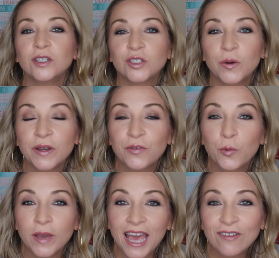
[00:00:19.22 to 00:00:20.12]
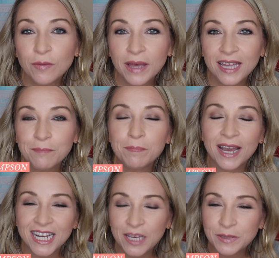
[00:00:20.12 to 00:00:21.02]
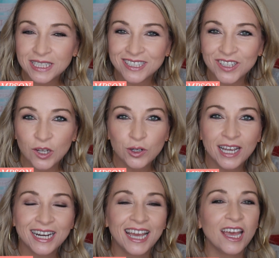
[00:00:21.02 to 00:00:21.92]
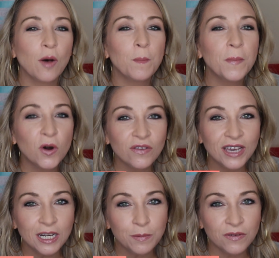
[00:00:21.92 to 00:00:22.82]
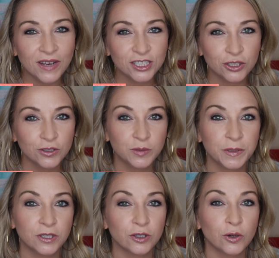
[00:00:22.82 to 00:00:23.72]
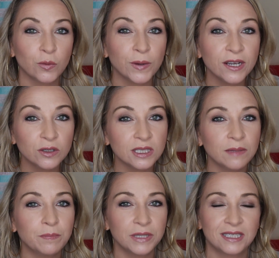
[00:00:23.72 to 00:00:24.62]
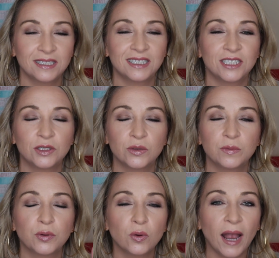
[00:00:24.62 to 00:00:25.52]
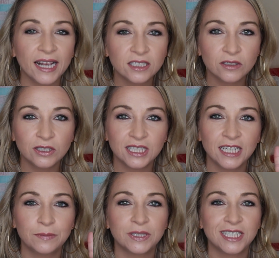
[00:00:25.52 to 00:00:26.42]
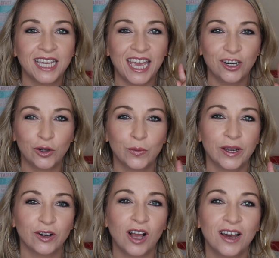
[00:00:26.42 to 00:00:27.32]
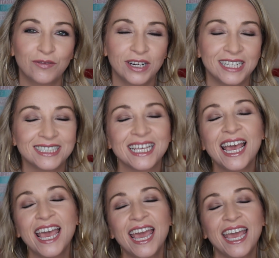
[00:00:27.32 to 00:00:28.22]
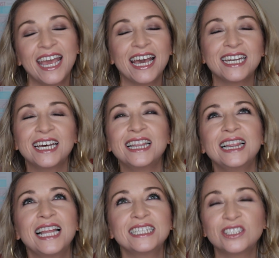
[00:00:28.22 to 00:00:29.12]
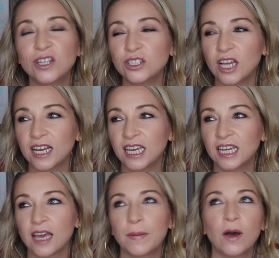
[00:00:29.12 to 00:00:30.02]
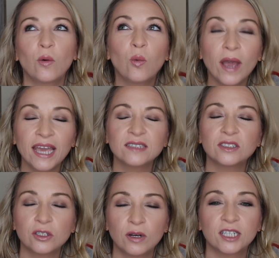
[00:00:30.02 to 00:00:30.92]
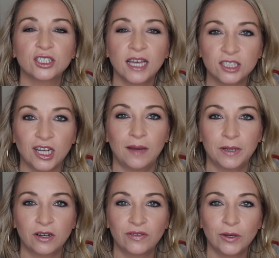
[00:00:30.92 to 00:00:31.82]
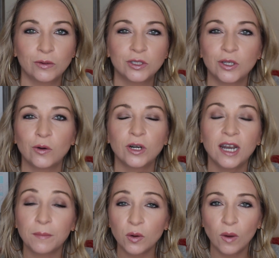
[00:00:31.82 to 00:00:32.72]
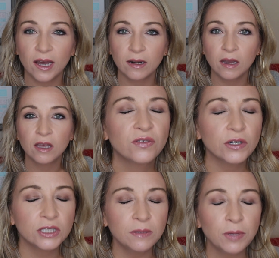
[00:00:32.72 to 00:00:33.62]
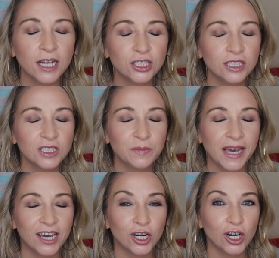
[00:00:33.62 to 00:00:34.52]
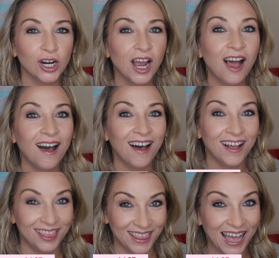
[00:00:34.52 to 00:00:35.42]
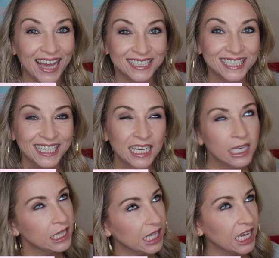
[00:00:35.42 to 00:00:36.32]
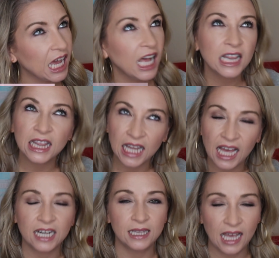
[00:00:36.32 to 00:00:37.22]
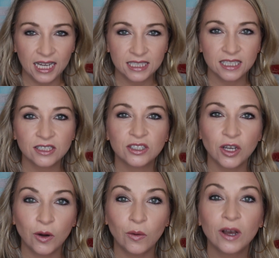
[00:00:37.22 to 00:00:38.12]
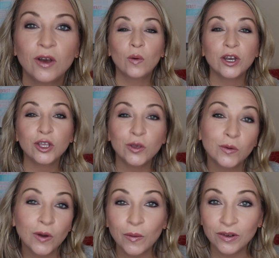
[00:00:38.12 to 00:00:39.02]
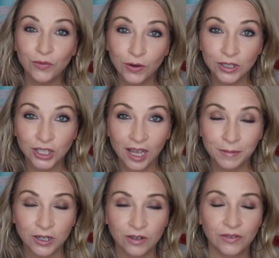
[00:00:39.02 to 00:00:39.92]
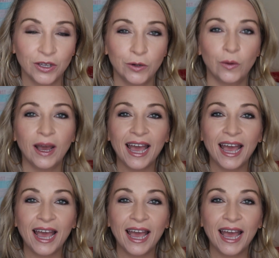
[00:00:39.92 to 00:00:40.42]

So if we haven't met, my name is Cassandra and I help motivated professionals build their careers and businesses through practical tips to gain career confidence. And let's start talking about ways to crush that job interview. So number 1, first impressions matter a lot, like a lot. So when you go in for a job interview,